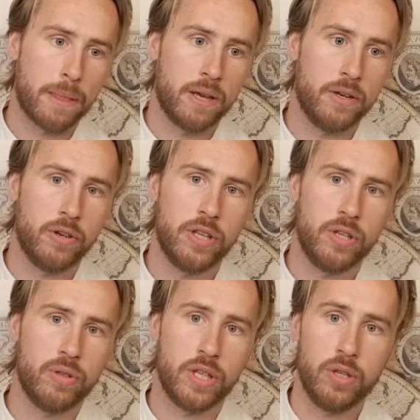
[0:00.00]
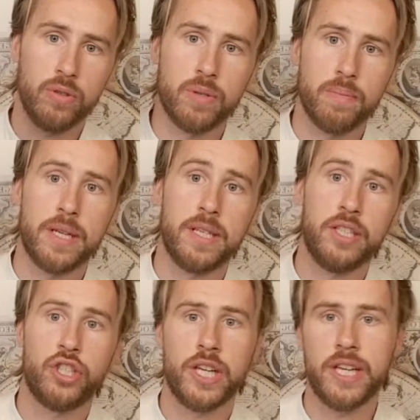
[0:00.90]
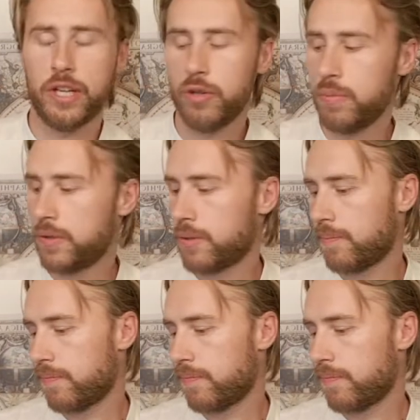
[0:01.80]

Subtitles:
You know, they use them mainly in chicken coops.